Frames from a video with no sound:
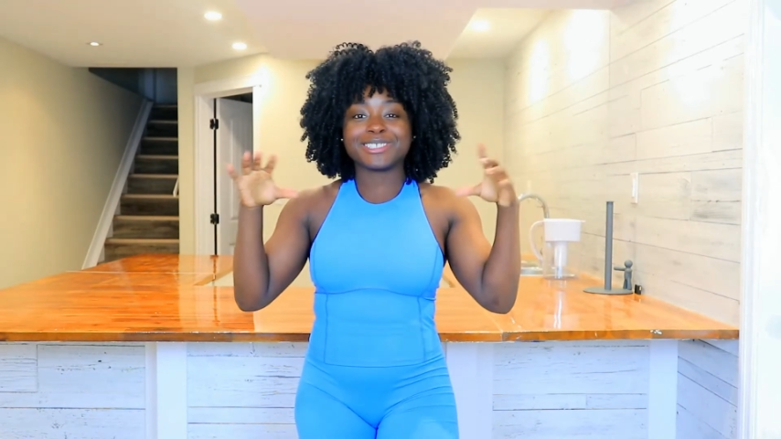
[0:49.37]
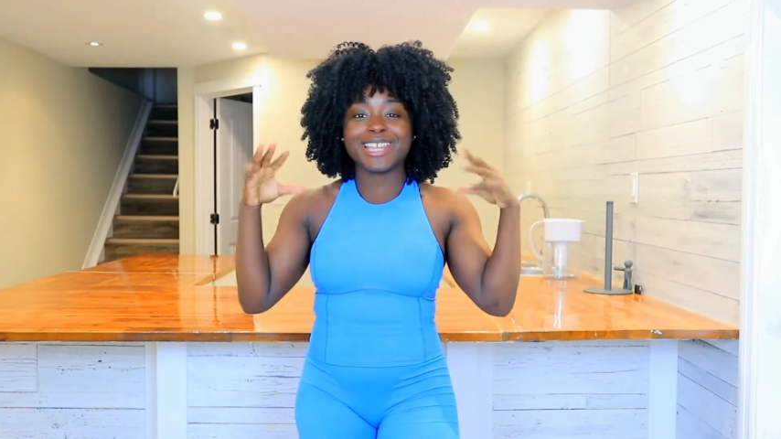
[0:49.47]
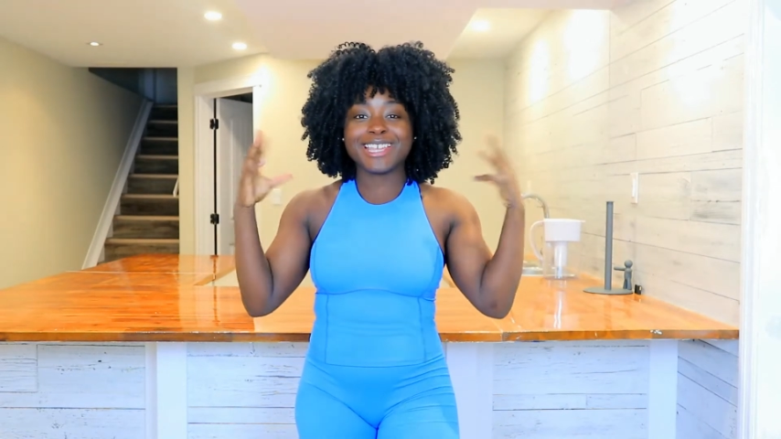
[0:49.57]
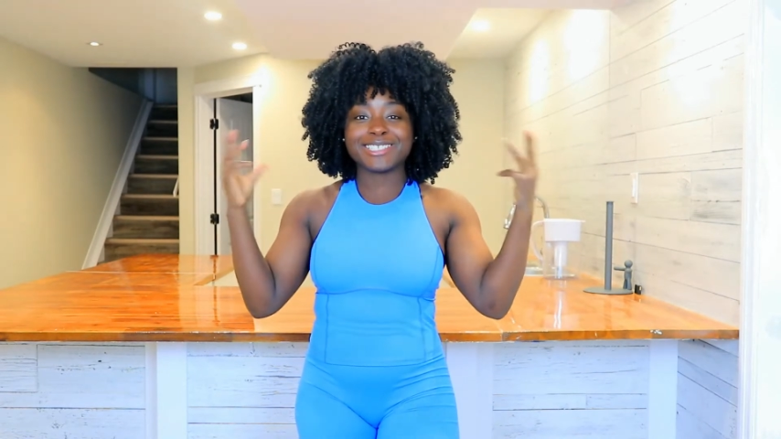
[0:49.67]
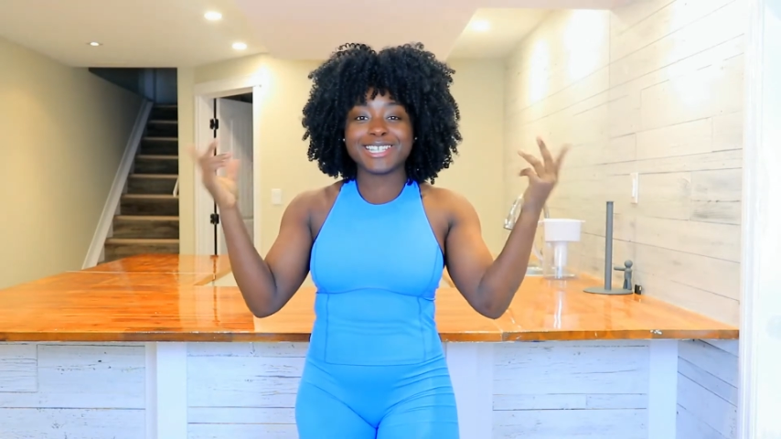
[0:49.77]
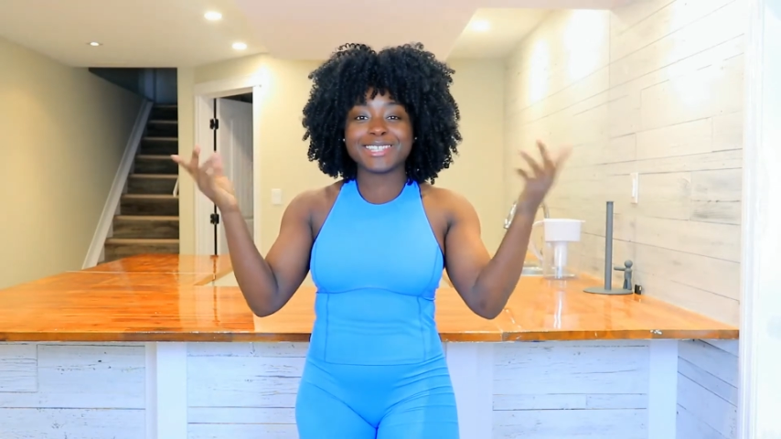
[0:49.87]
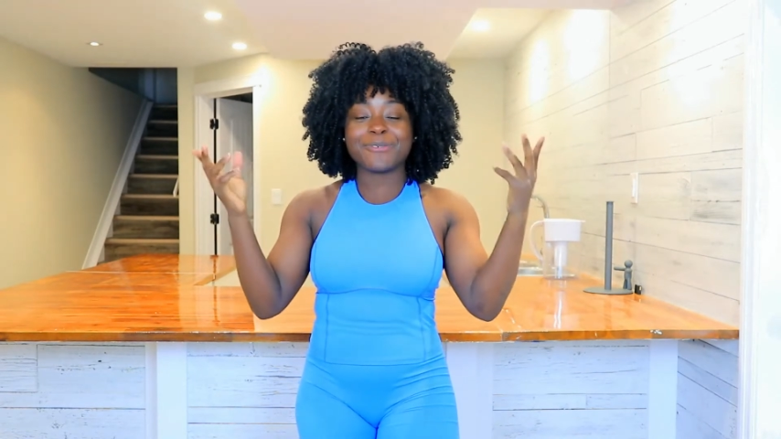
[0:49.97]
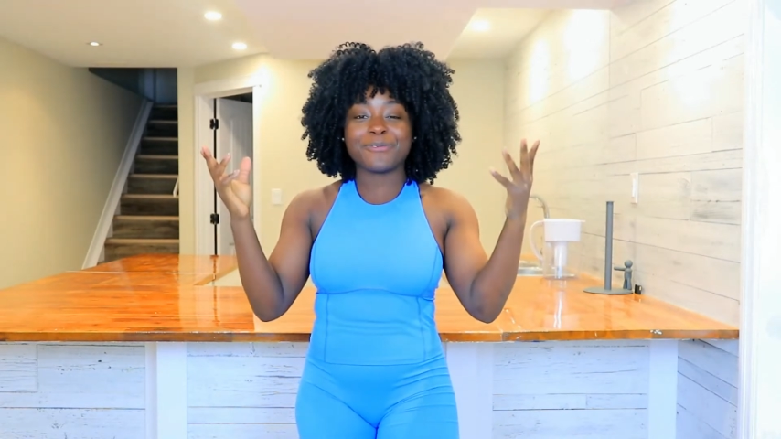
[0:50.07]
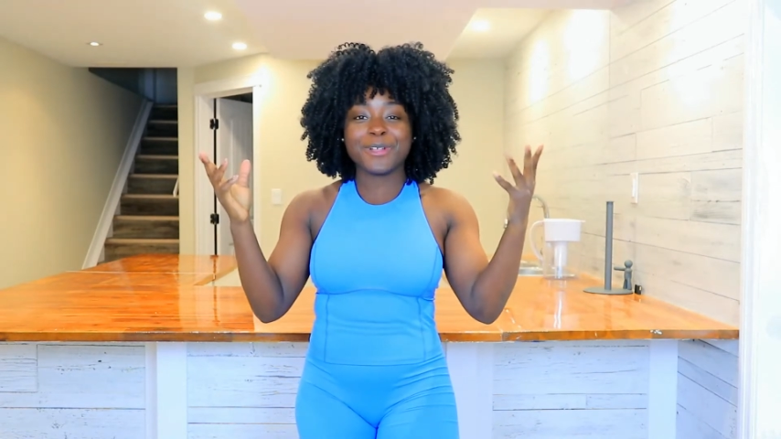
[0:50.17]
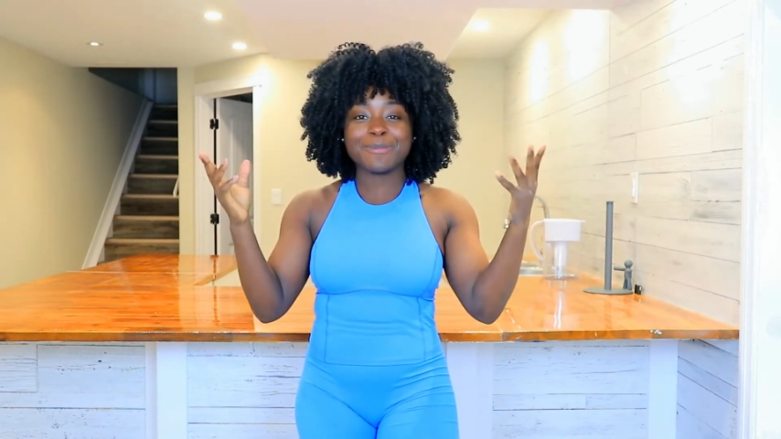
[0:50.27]
changing the
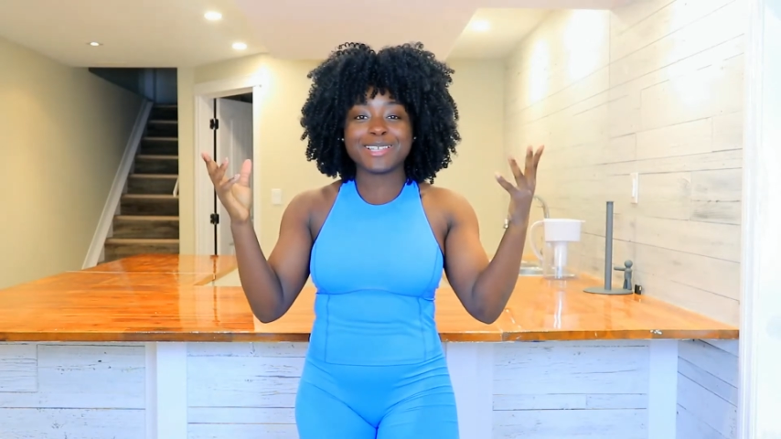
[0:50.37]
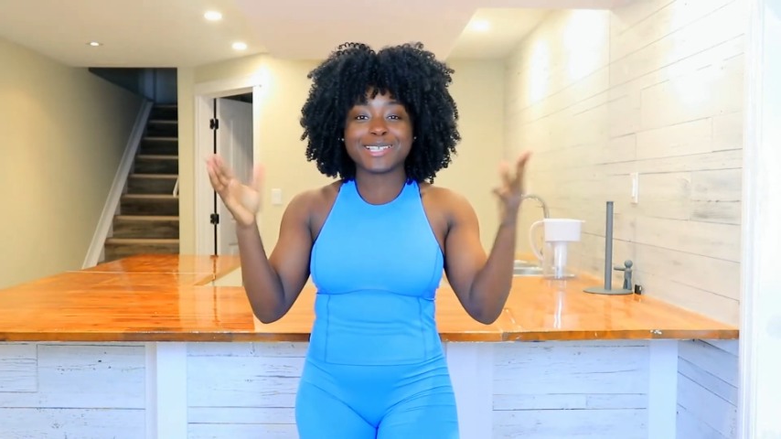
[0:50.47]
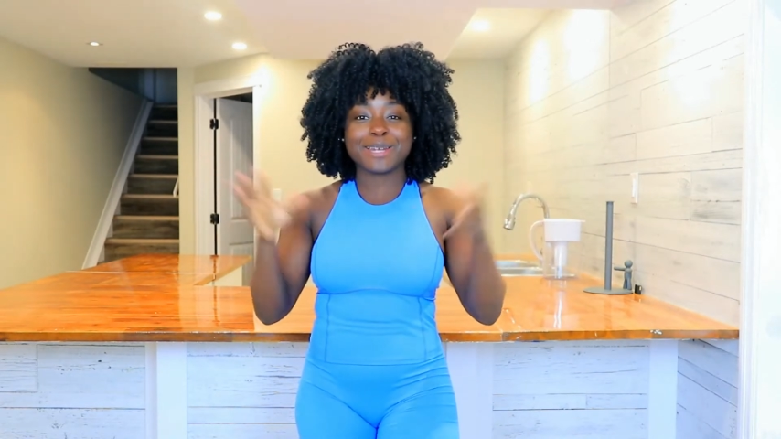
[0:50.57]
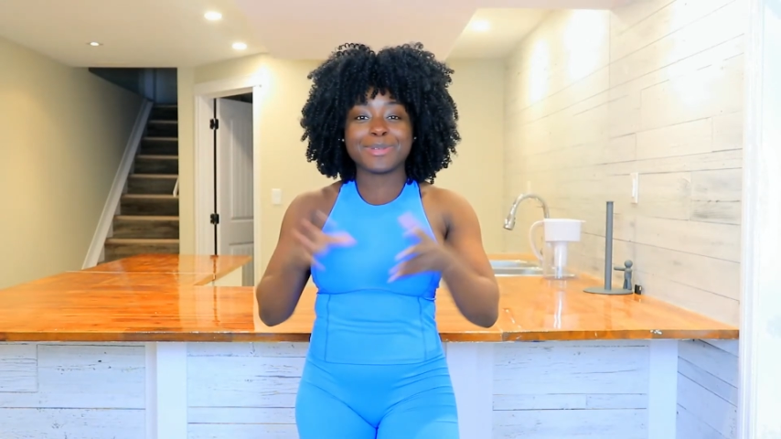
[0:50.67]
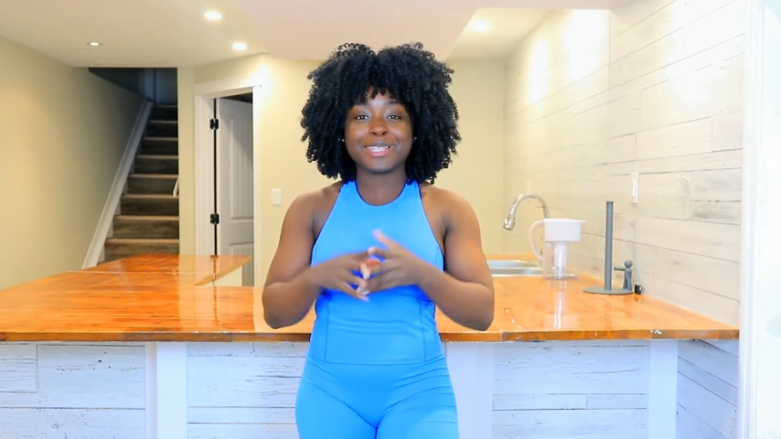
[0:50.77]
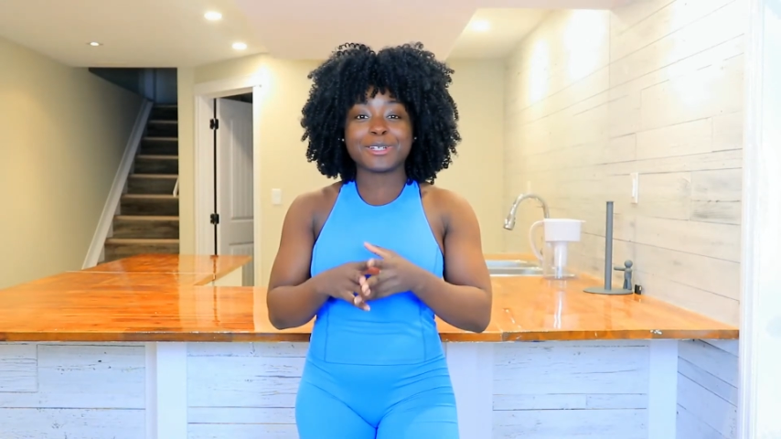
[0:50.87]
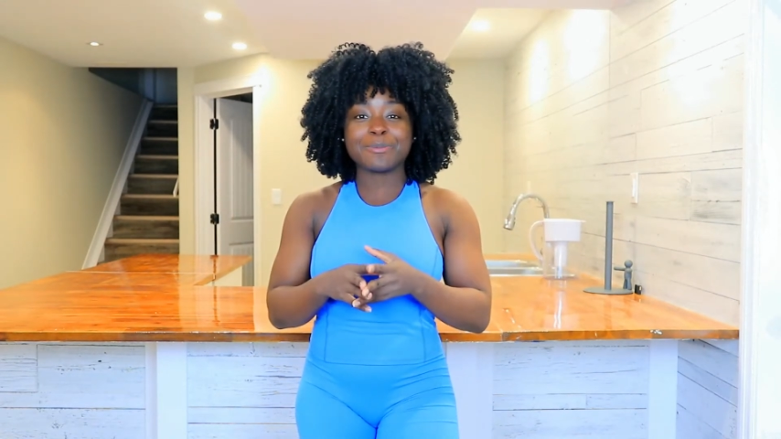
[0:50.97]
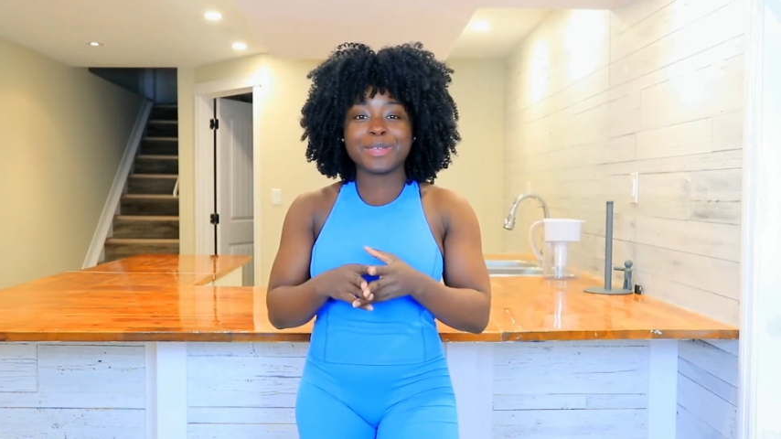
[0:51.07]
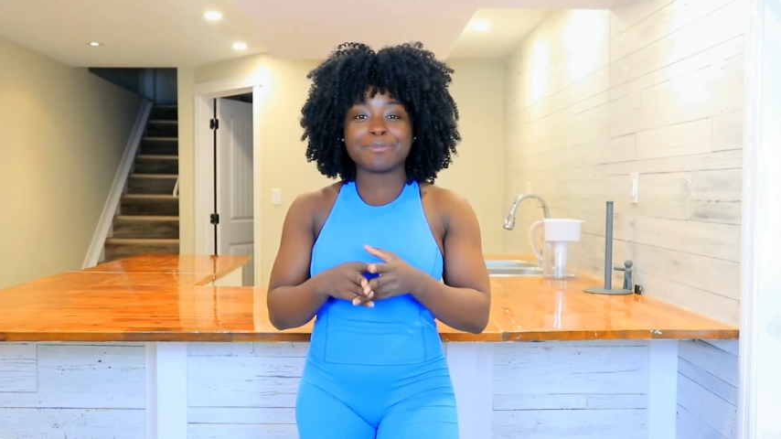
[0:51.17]
filming setup a little bit.